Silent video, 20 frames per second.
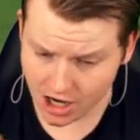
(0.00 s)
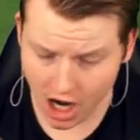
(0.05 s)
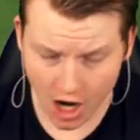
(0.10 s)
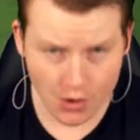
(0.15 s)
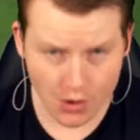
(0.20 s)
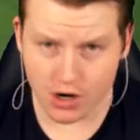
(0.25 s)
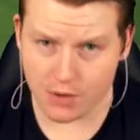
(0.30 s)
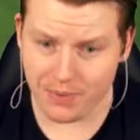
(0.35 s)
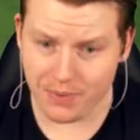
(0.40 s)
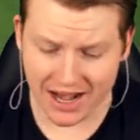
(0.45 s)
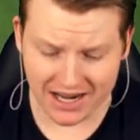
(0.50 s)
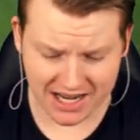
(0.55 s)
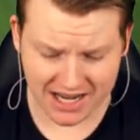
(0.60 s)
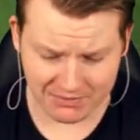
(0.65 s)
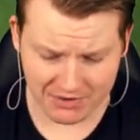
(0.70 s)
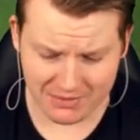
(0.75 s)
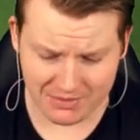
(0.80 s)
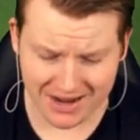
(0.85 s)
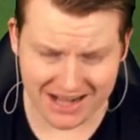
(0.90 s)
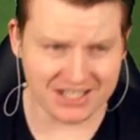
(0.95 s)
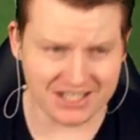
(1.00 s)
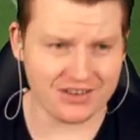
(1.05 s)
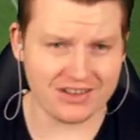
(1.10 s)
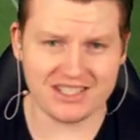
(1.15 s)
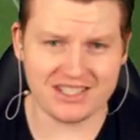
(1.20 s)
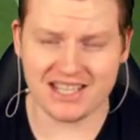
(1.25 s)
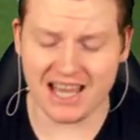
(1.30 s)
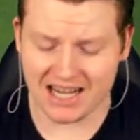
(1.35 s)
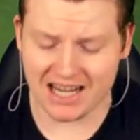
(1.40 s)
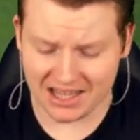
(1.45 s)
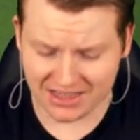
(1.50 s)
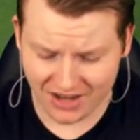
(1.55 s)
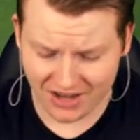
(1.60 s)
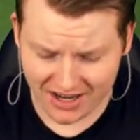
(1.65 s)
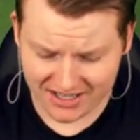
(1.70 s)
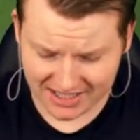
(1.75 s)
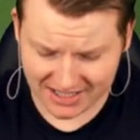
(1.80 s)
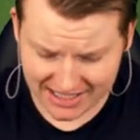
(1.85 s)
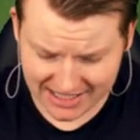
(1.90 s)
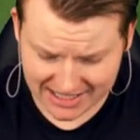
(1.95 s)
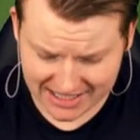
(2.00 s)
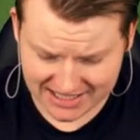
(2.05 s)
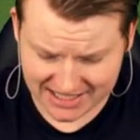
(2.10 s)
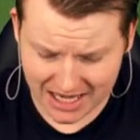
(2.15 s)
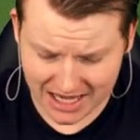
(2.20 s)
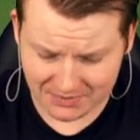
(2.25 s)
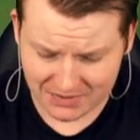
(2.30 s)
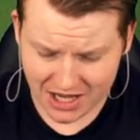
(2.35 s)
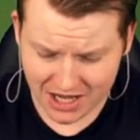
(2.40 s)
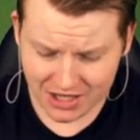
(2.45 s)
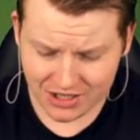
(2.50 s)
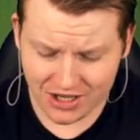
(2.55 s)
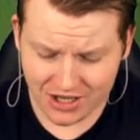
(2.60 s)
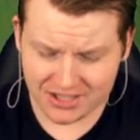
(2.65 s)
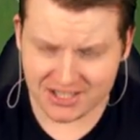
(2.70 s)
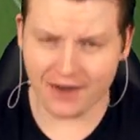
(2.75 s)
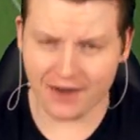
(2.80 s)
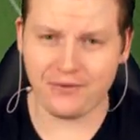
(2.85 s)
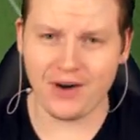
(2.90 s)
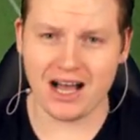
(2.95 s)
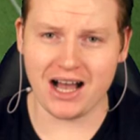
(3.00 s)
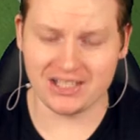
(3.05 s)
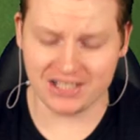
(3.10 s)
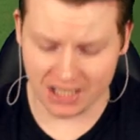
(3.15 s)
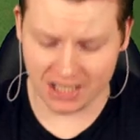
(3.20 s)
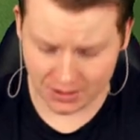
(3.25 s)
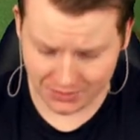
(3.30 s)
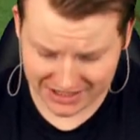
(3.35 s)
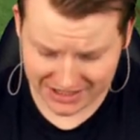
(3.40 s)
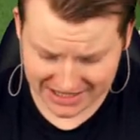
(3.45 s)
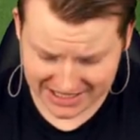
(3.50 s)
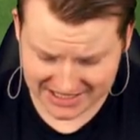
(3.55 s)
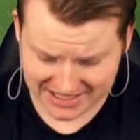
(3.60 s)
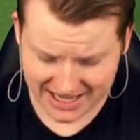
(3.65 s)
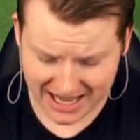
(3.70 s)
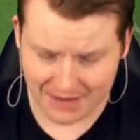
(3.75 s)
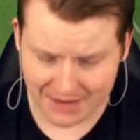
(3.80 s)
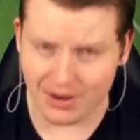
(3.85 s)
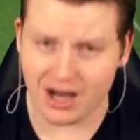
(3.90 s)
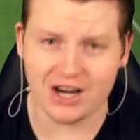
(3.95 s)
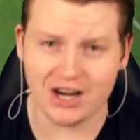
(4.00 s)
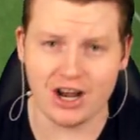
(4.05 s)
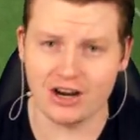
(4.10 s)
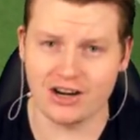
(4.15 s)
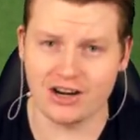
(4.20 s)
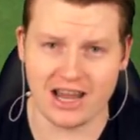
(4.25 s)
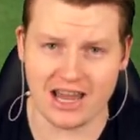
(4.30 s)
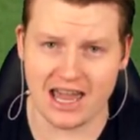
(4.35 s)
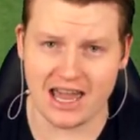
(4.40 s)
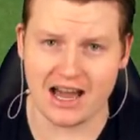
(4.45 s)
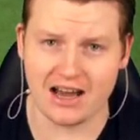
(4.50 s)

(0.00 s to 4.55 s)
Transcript: I would have backed Cameron Munster. Instead, he throws an intercept. New South Wales is going to win this game. I don't know